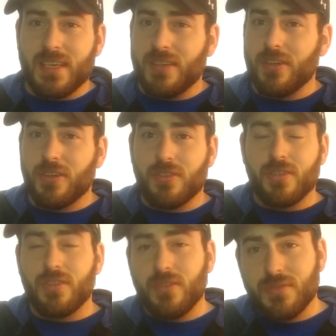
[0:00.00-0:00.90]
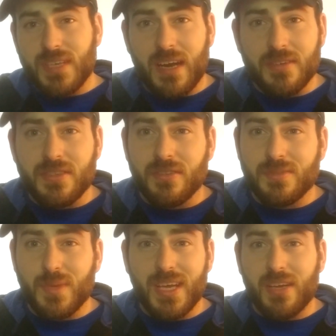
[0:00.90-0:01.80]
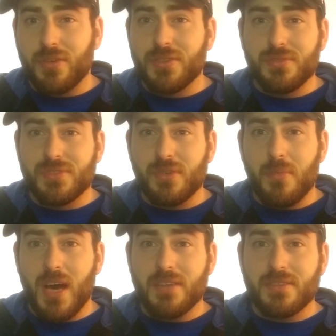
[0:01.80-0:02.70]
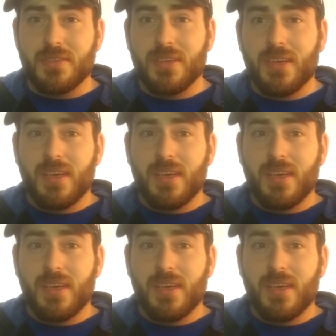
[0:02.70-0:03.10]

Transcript: Like, you can use air stones, but they can only do so much.